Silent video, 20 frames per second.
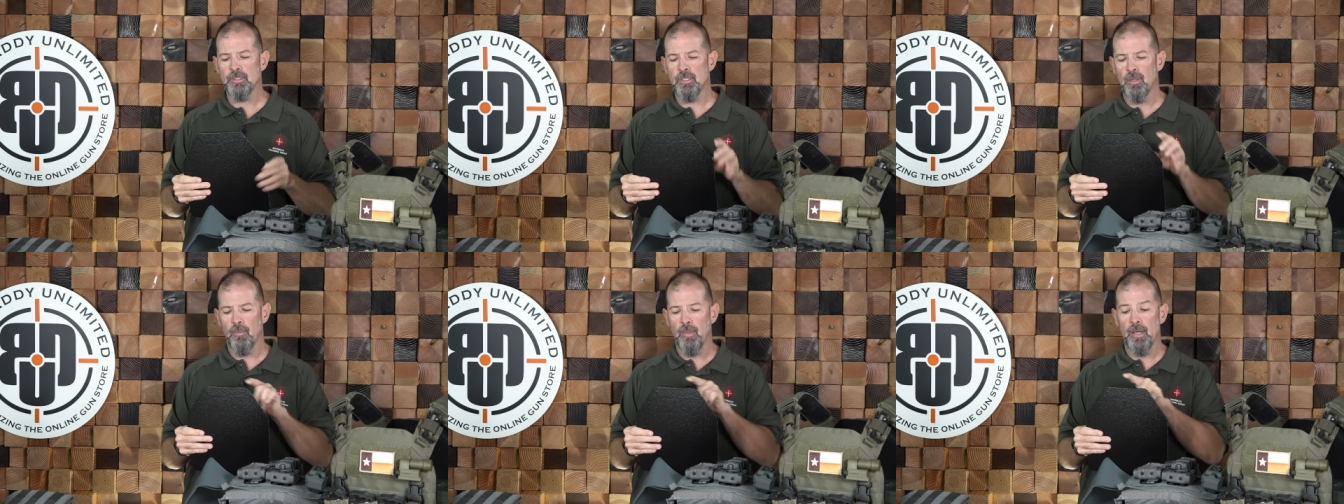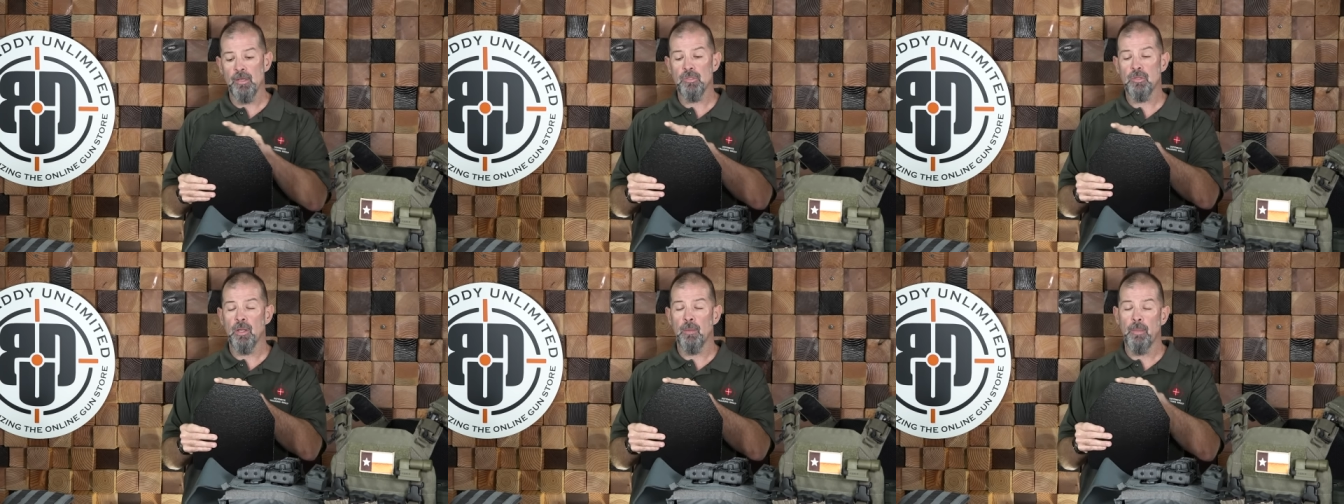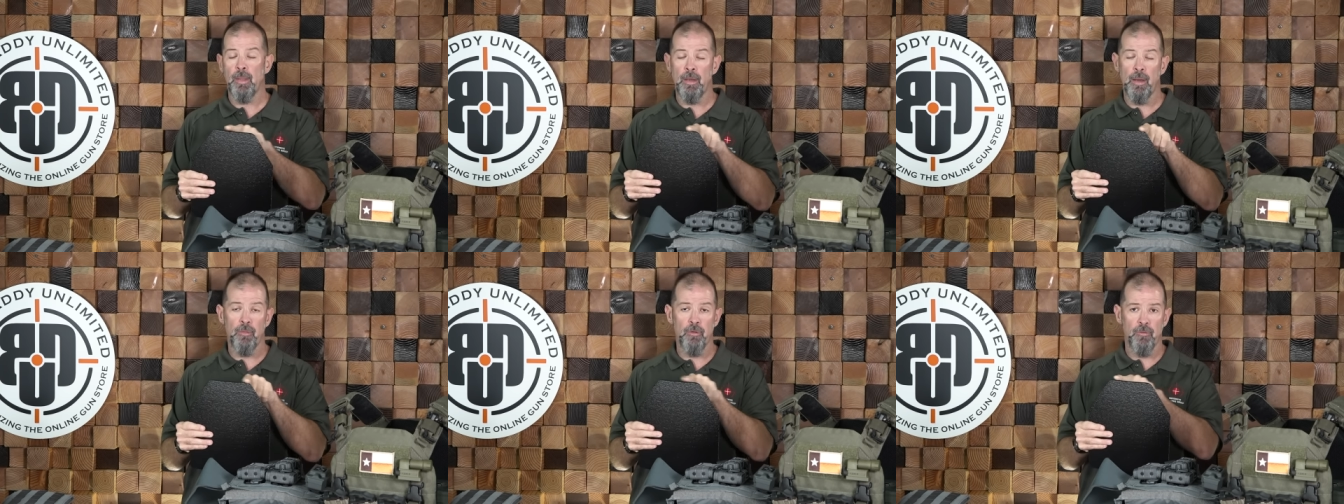So that's
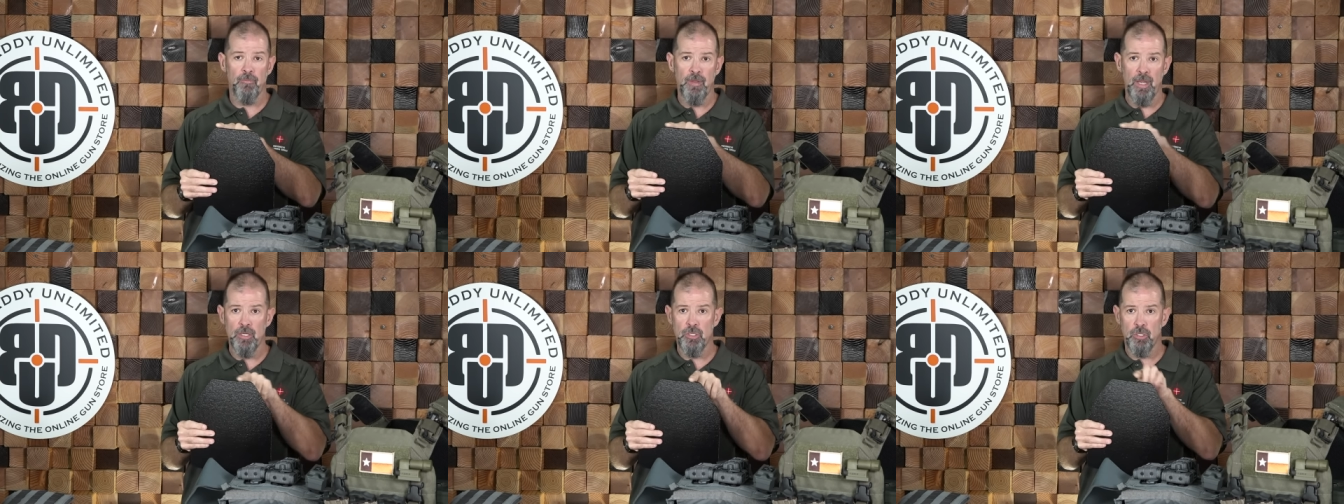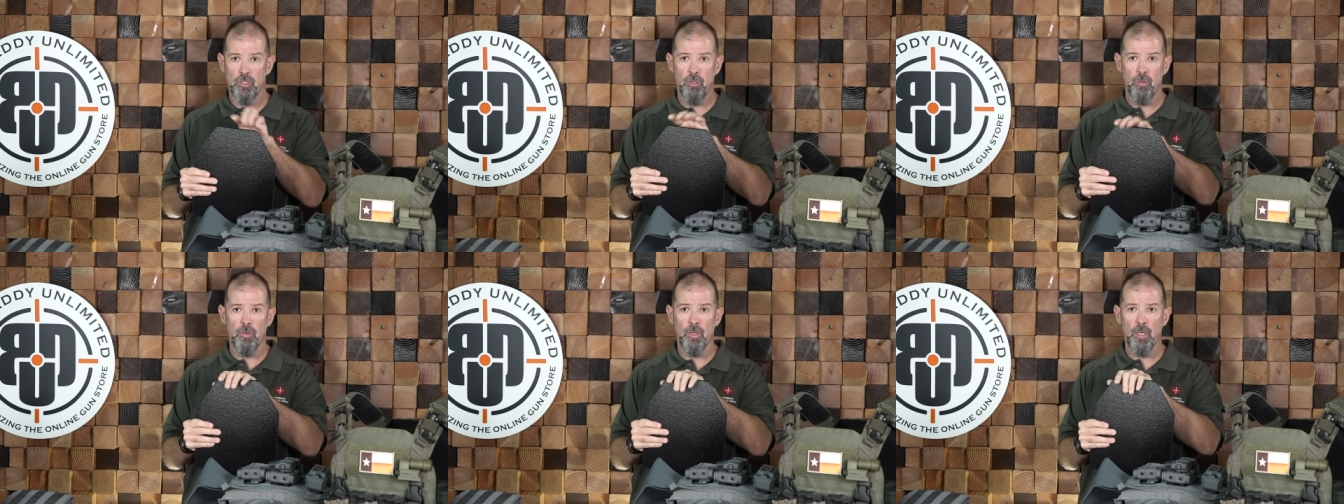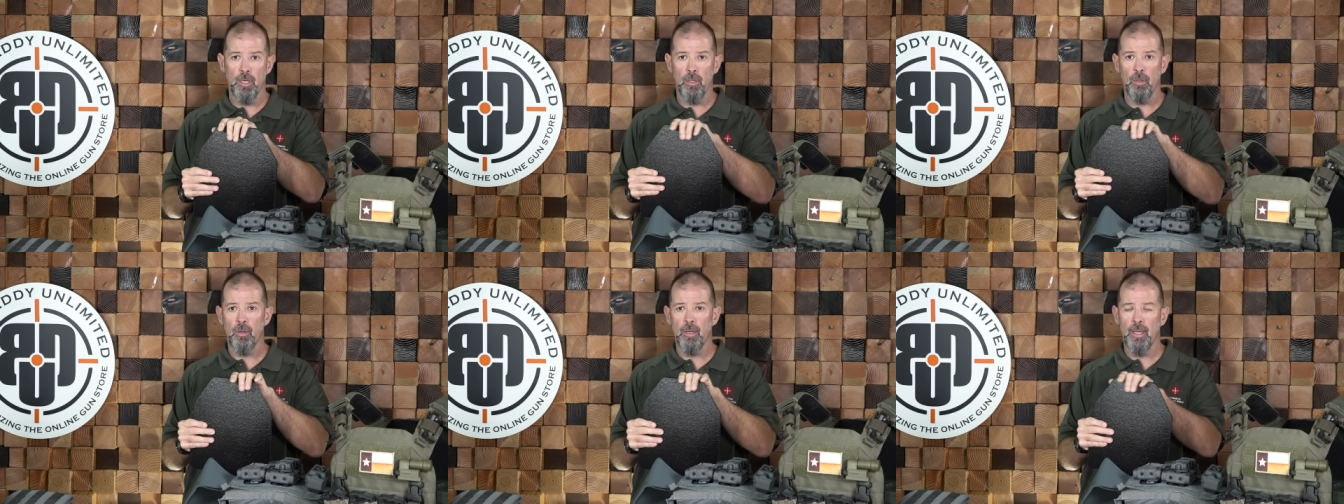some, another feature you
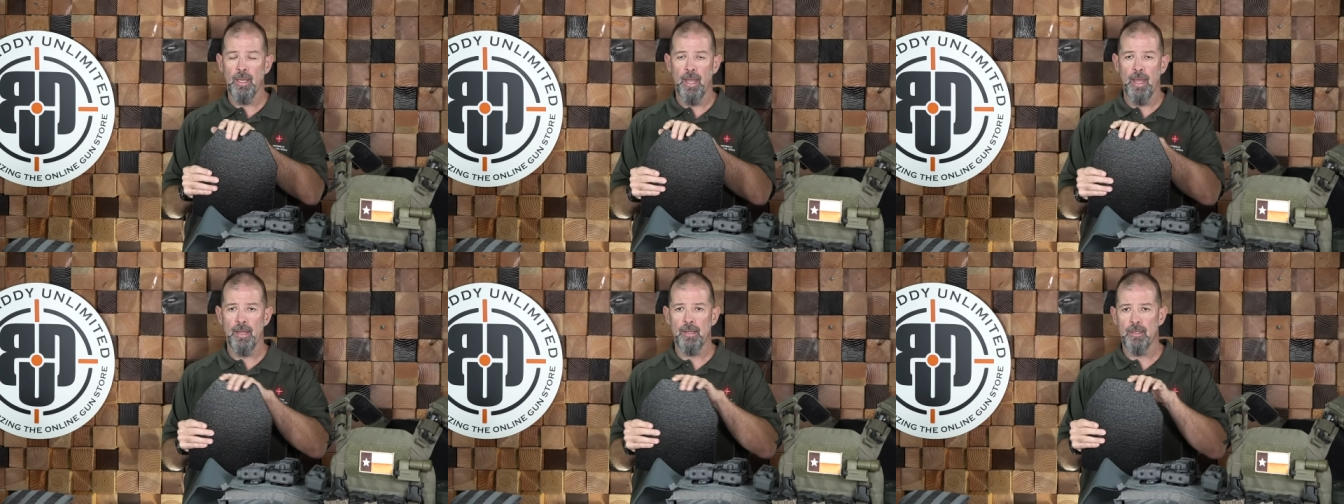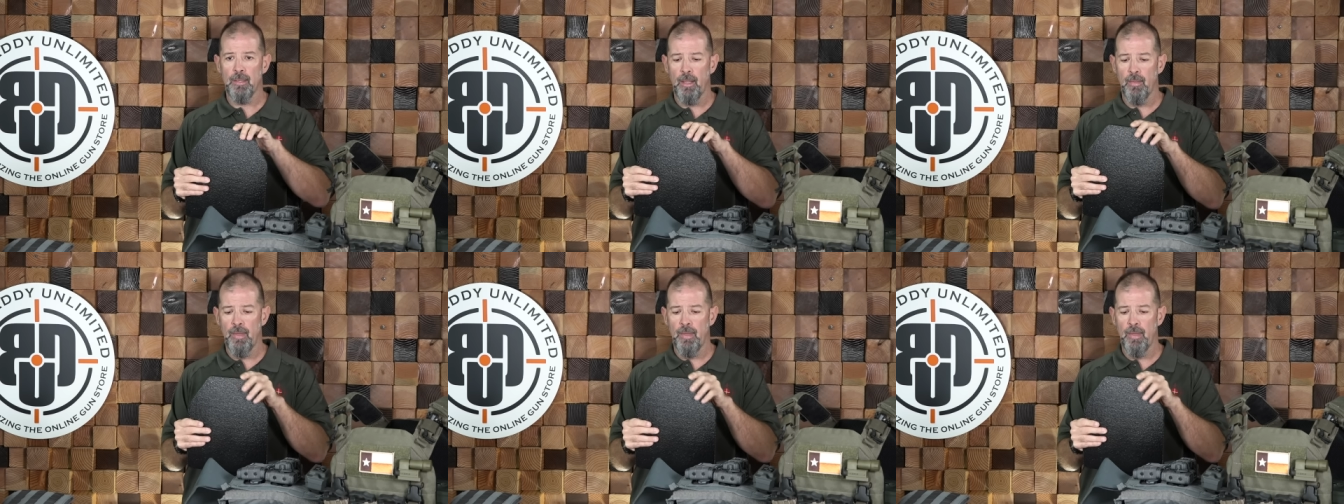can look at.